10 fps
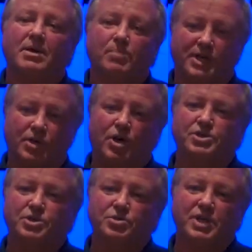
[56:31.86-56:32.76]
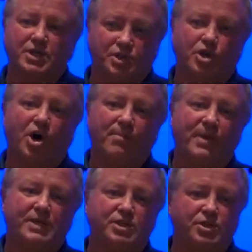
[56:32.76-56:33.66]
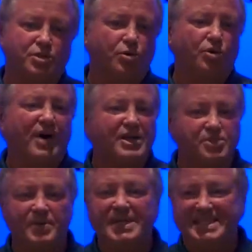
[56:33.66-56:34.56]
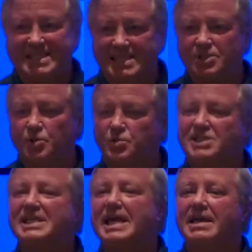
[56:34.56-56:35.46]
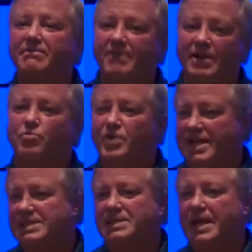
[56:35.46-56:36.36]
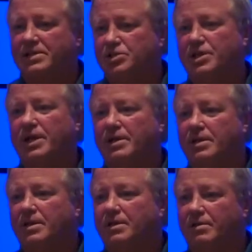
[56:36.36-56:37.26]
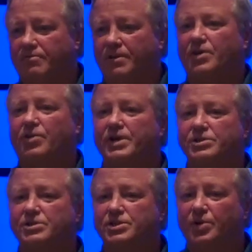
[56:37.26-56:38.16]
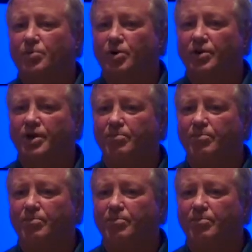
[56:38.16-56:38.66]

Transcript: but it also does the automation. So it allows me to, to save and reinstantiate the configurations that were on there